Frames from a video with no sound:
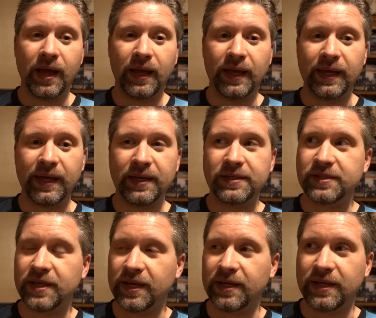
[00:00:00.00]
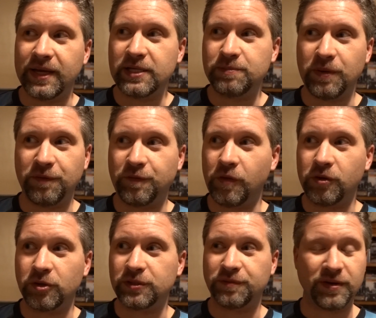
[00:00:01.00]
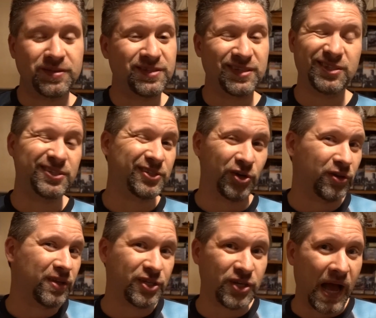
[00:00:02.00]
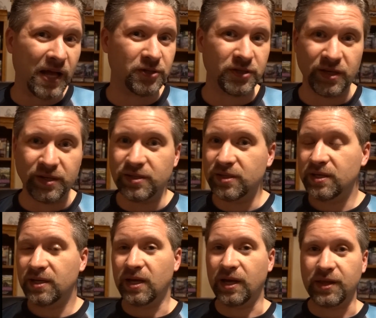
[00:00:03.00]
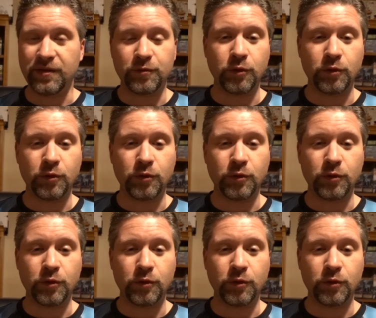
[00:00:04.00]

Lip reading: He's been Fulgar's friend since early childhood. They've